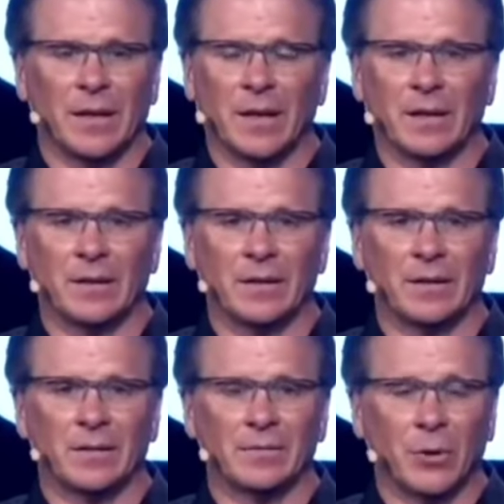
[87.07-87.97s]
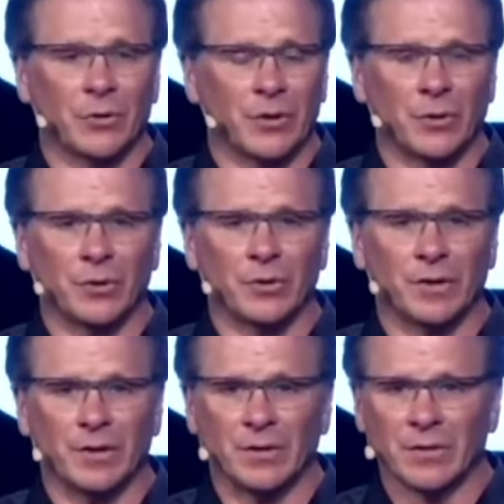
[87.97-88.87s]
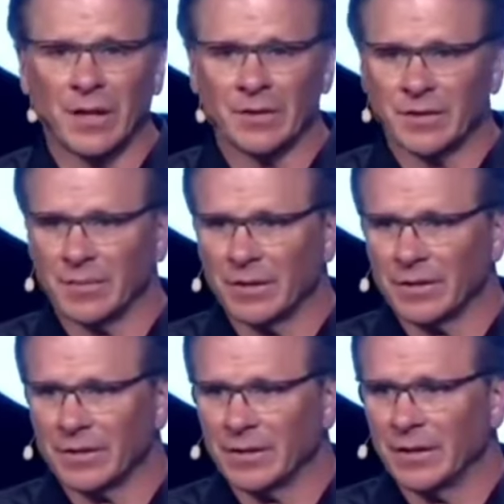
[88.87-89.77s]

in both the Old and the New Testaments